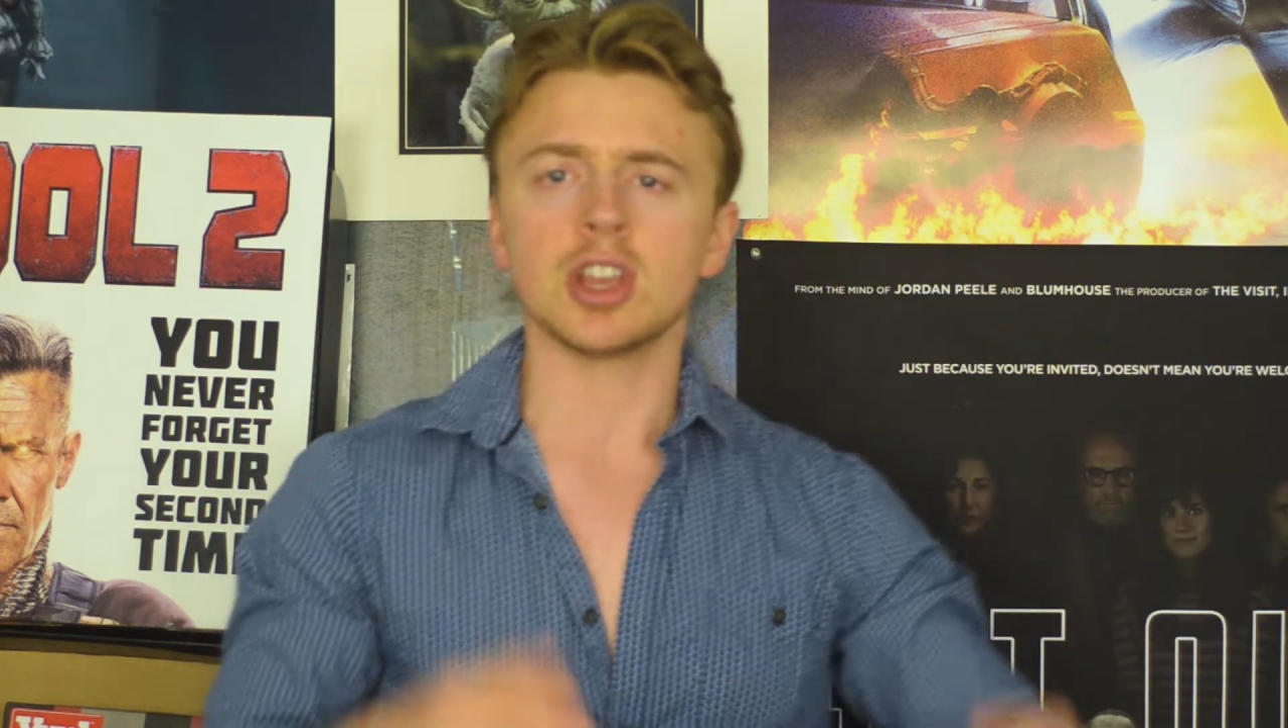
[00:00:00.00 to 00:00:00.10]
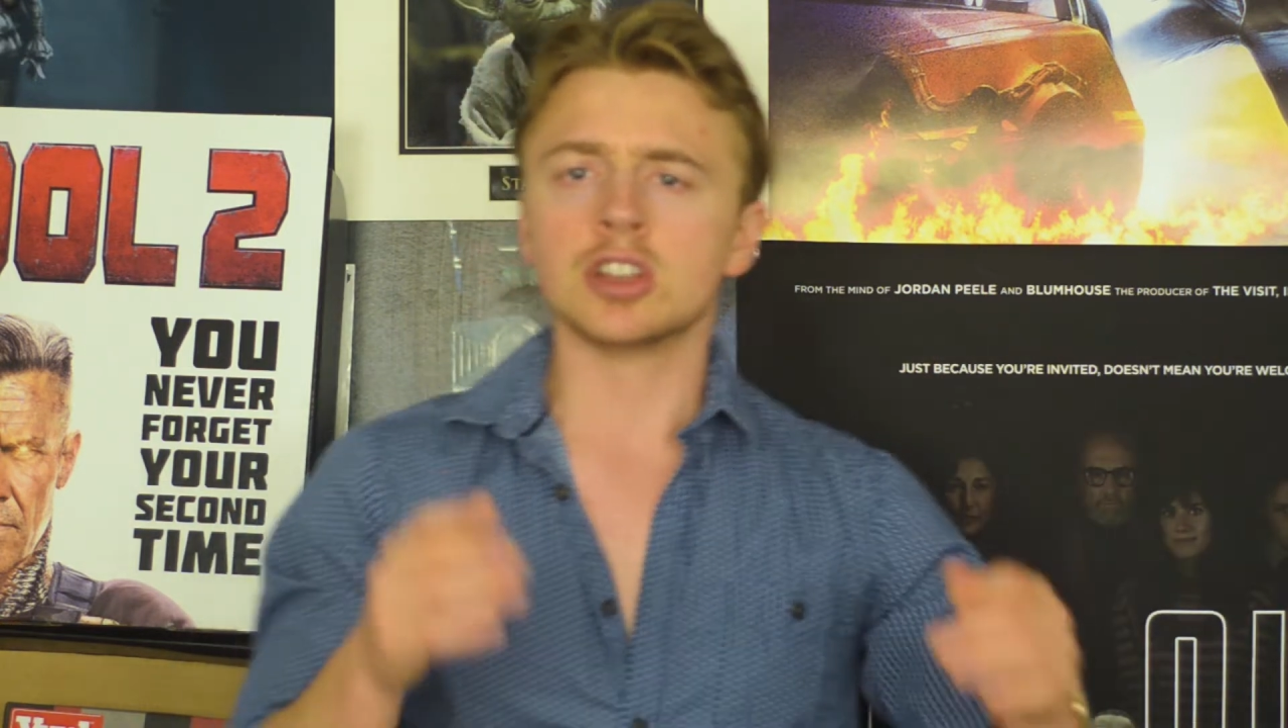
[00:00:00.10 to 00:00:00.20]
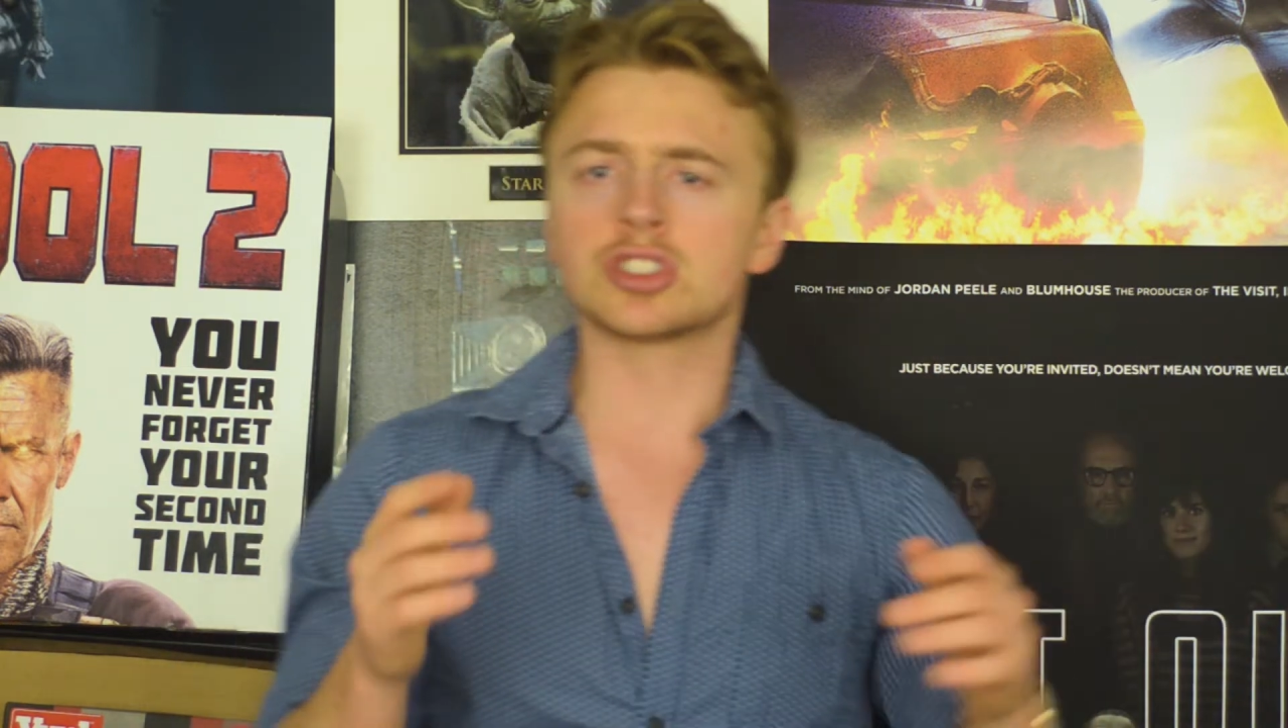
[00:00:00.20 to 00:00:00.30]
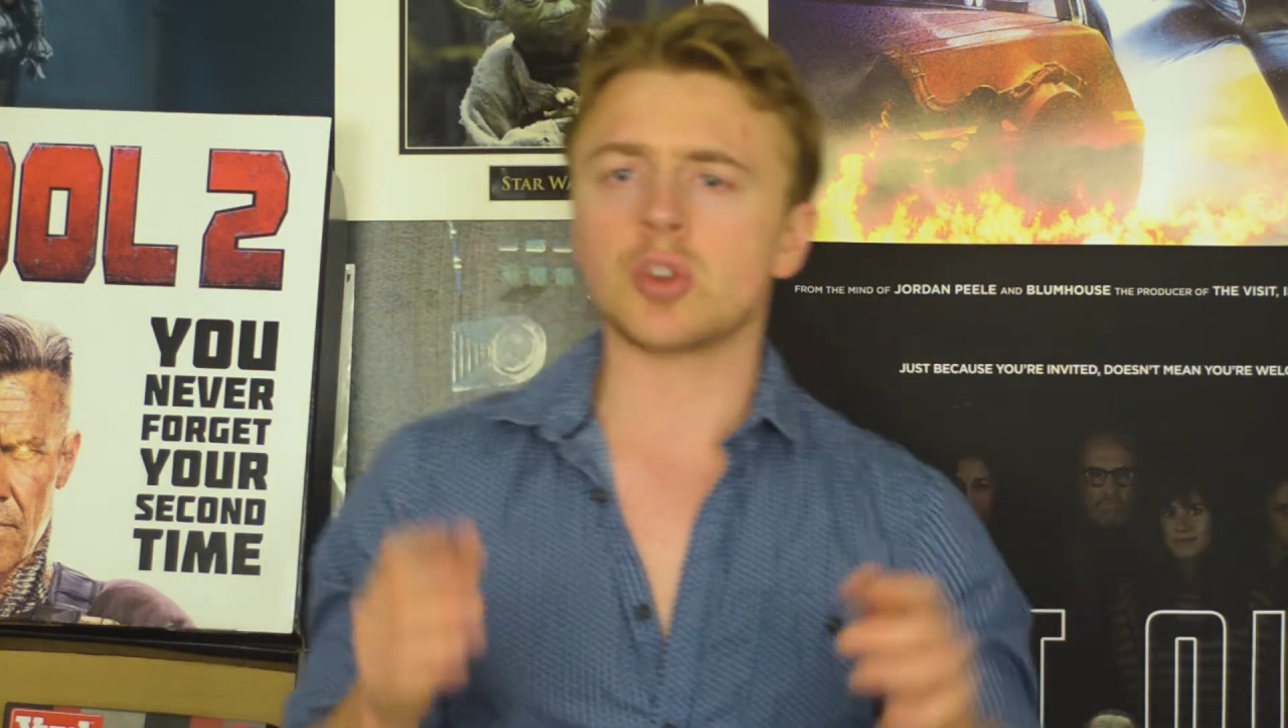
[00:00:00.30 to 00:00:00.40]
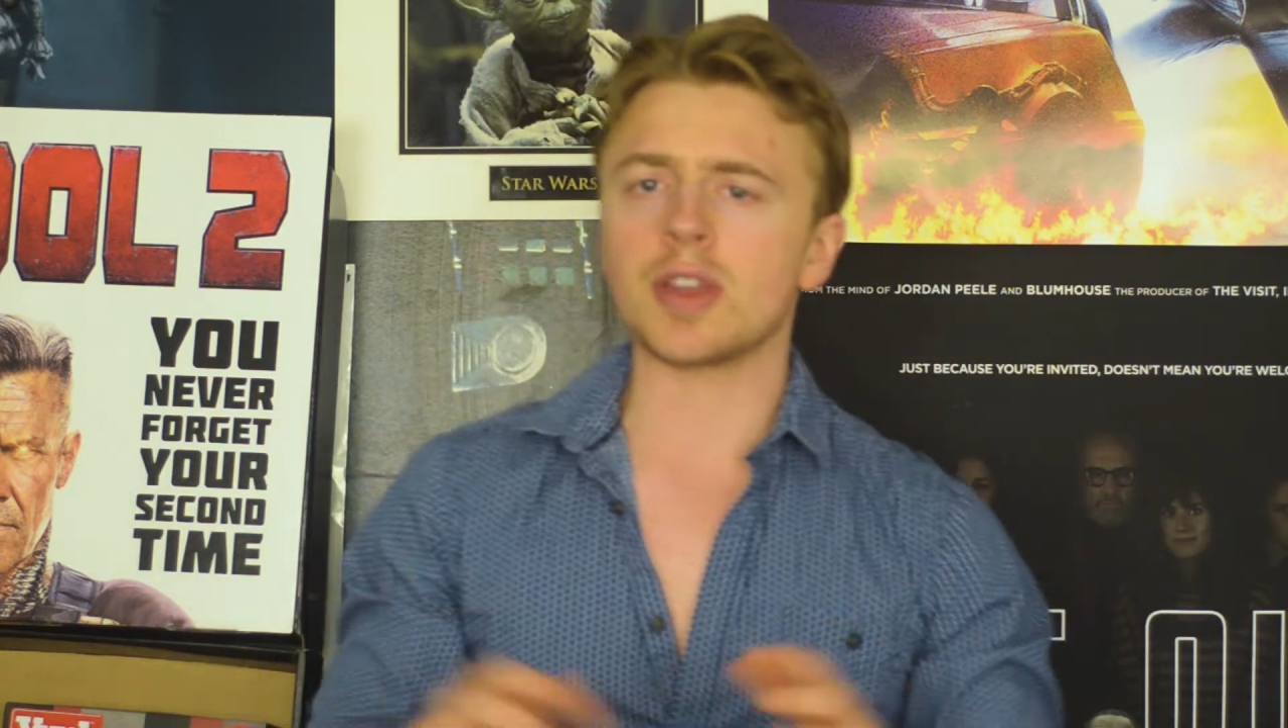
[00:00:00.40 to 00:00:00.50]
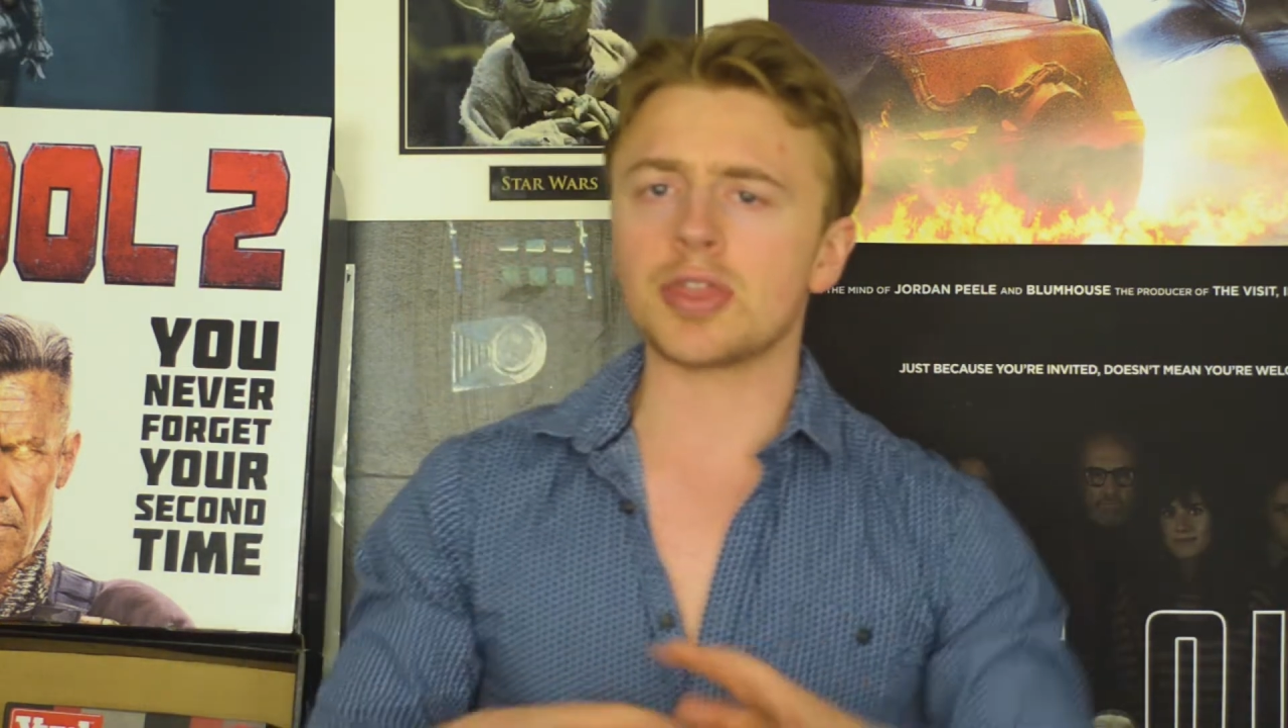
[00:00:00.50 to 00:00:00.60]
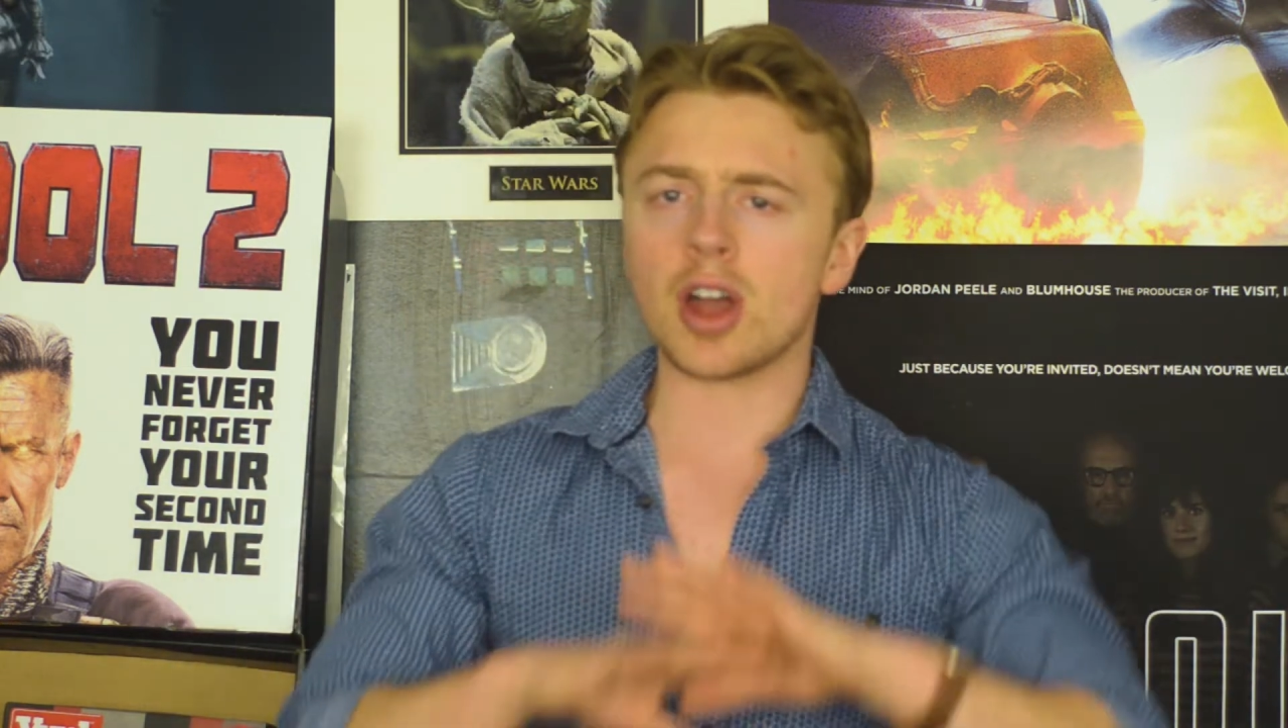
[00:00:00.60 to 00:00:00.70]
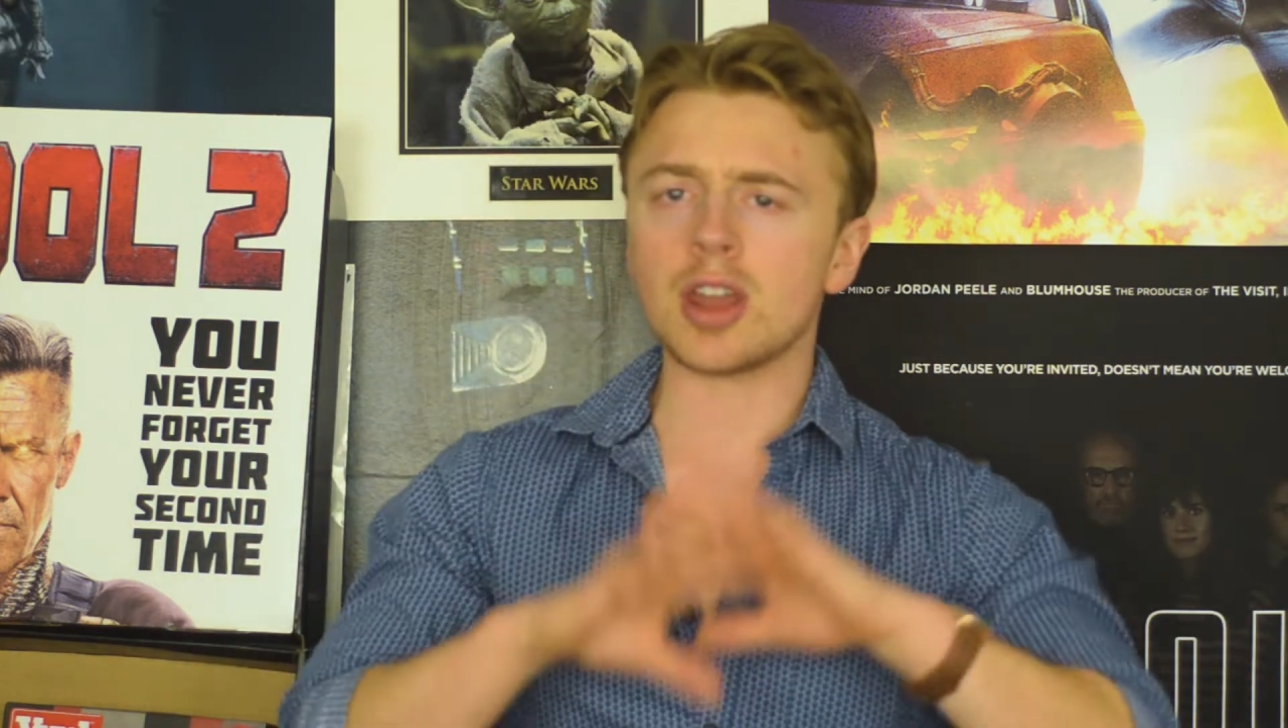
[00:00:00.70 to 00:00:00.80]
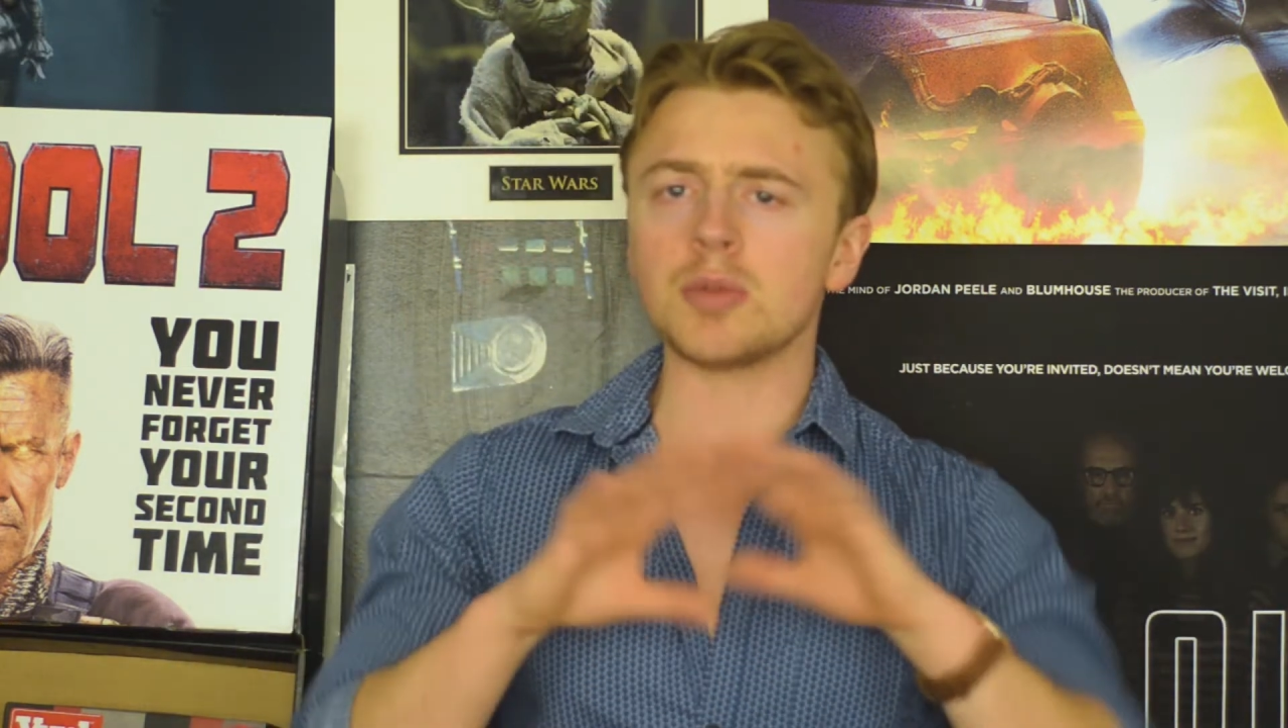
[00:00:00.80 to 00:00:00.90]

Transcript: So I thought I